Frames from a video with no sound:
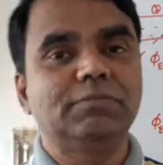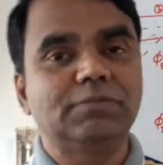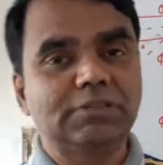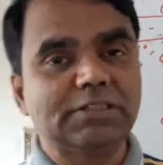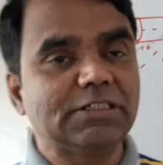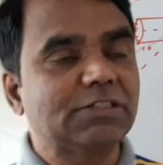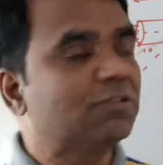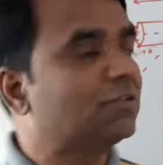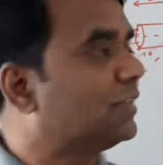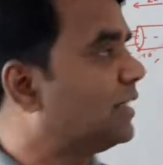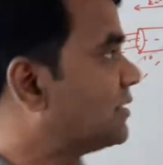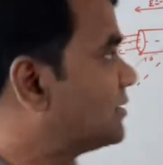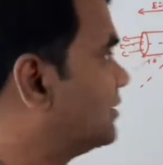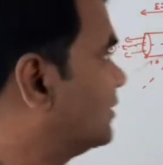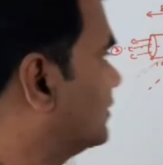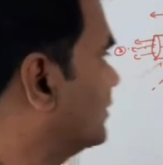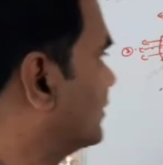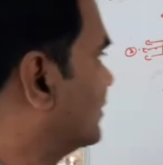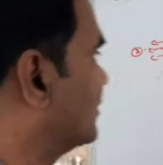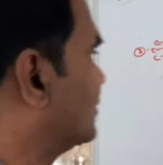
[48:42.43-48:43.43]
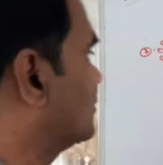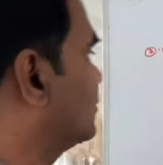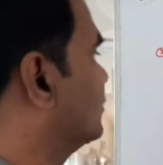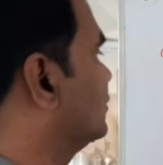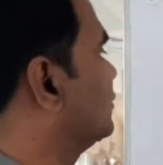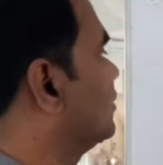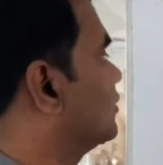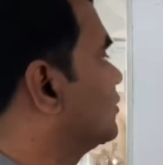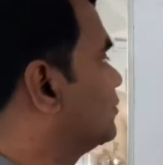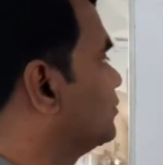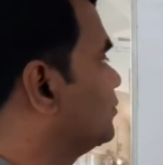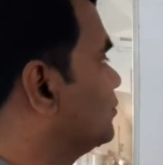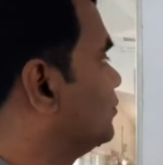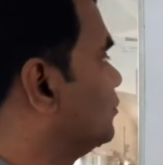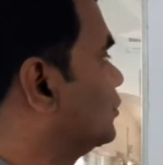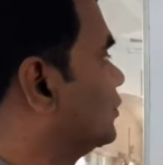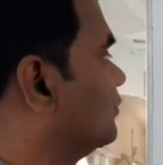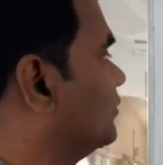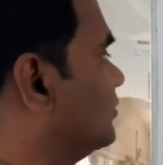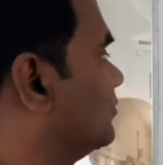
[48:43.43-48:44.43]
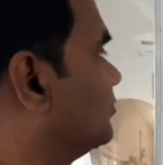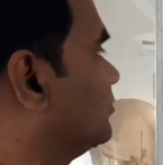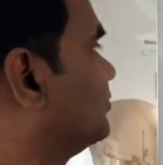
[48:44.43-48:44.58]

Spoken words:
Okay, so that's the thing. So you got both of them.